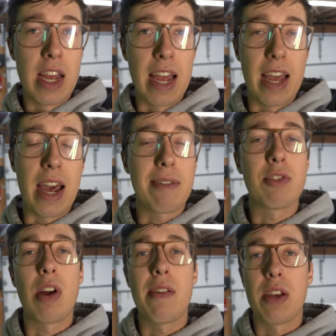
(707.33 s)
and
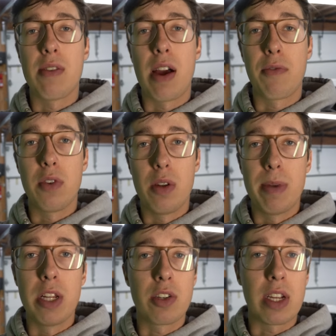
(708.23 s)
after driving it around for a little
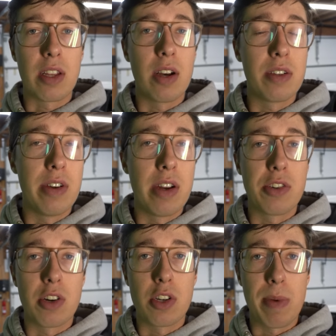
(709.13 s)
bit, it looks like the alternator
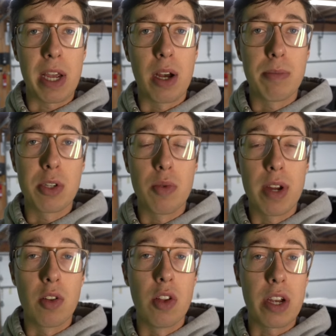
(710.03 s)
charged it back up, so
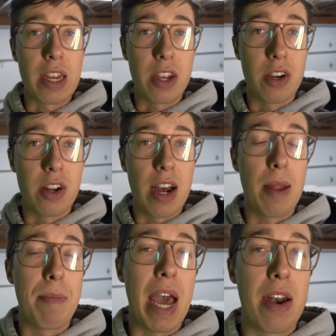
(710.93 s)
we are looking good
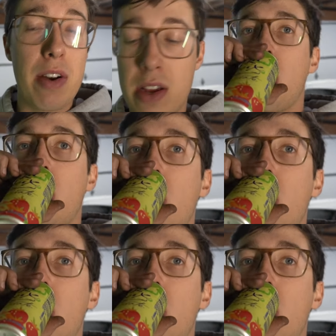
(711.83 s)
on battery.